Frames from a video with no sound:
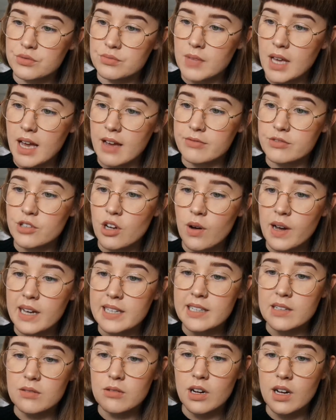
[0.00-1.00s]
have no
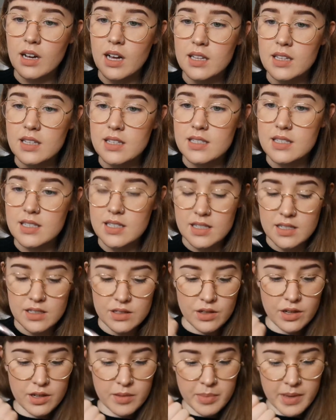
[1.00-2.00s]
idea what colour this ink
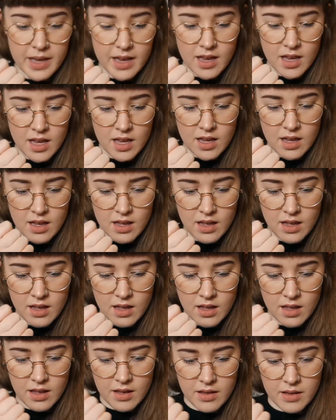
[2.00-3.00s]
is going to be.
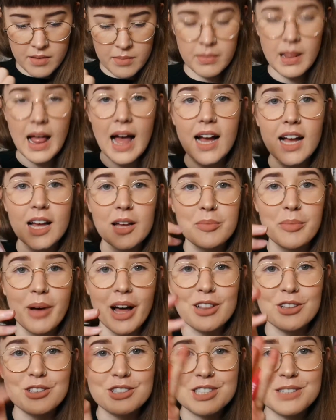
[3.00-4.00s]
Black
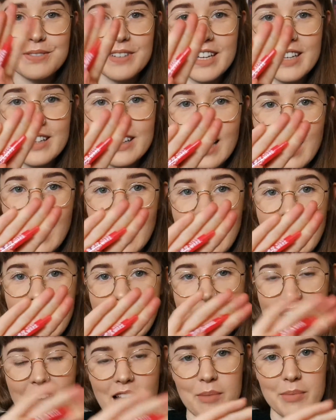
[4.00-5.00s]
by the looks of it.
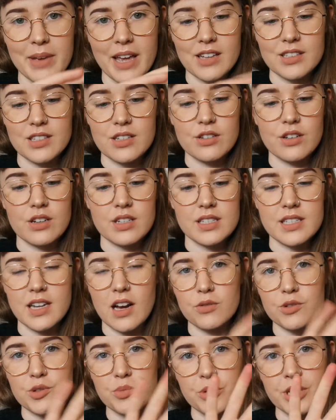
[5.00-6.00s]
But yeah, it's just got a
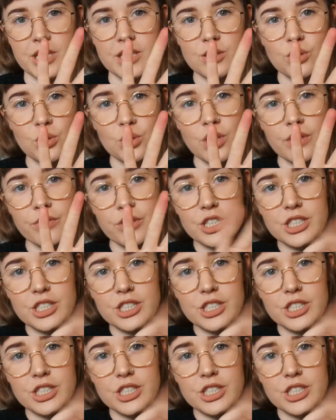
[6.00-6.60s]
Star Wars print all over